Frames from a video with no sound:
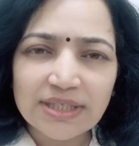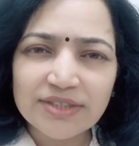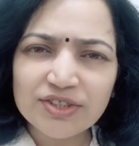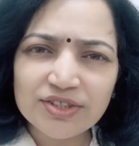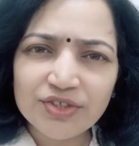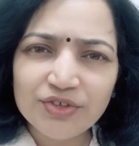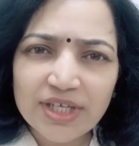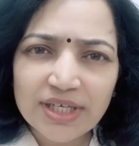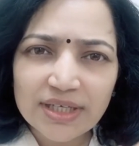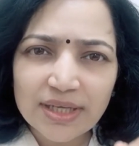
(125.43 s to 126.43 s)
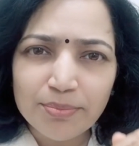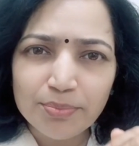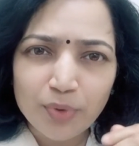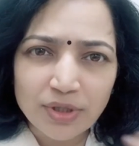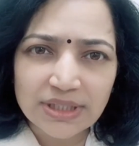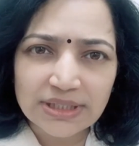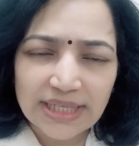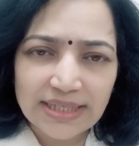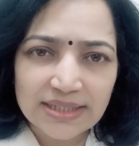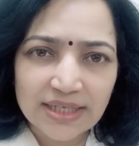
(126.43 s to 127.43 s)
just three important
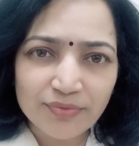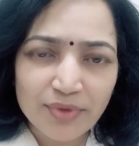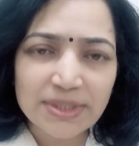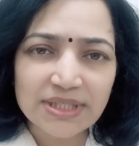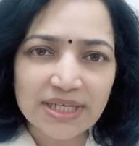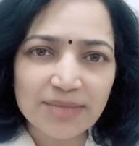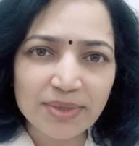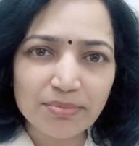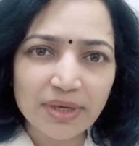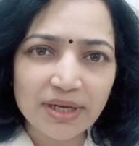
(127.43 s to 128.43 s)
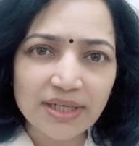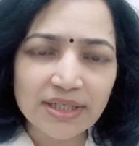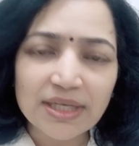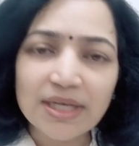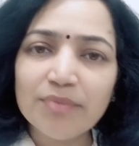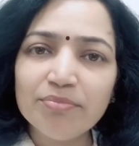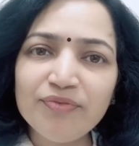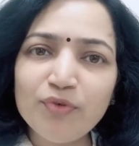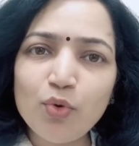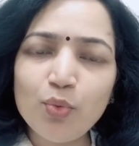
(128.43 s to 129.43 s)
things that we must keep in mind
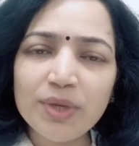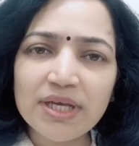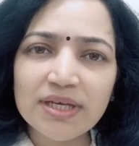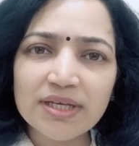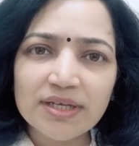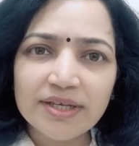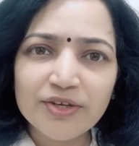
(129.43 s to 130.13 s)
before we,